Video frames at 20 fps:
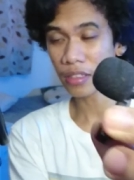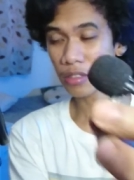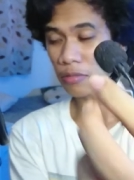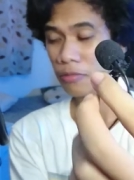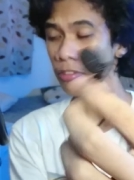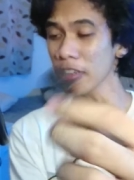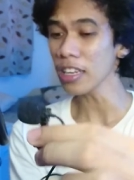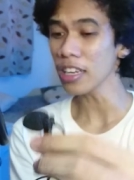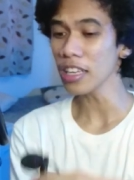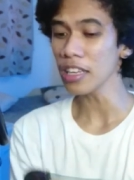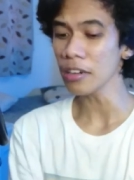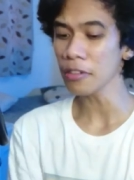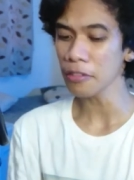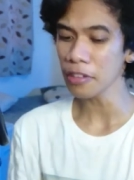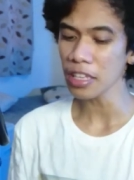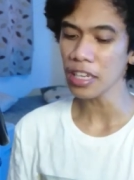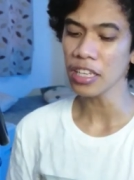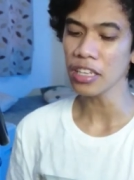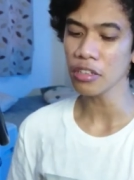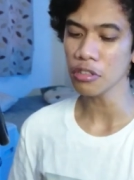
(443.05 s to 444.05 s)
It's really,
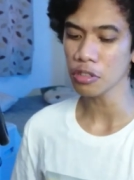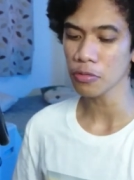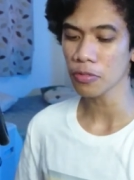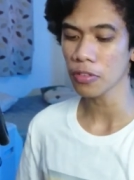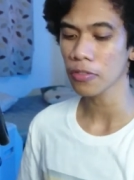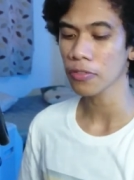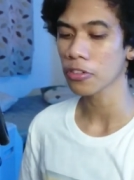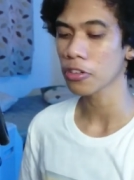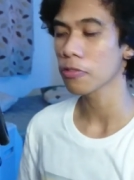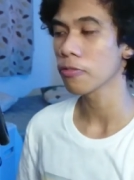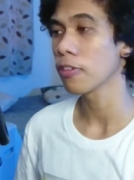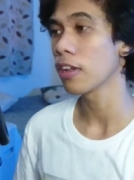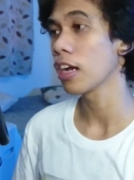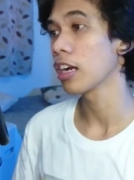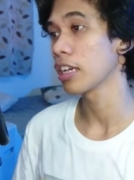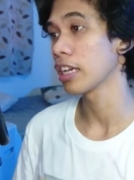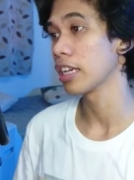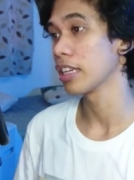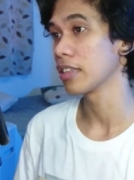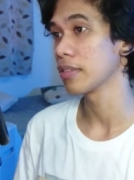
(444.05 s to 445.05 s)
really useful for
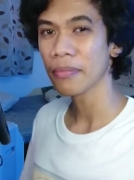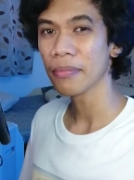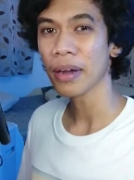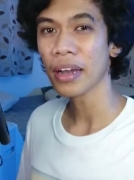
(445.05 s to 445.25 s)
vlogging.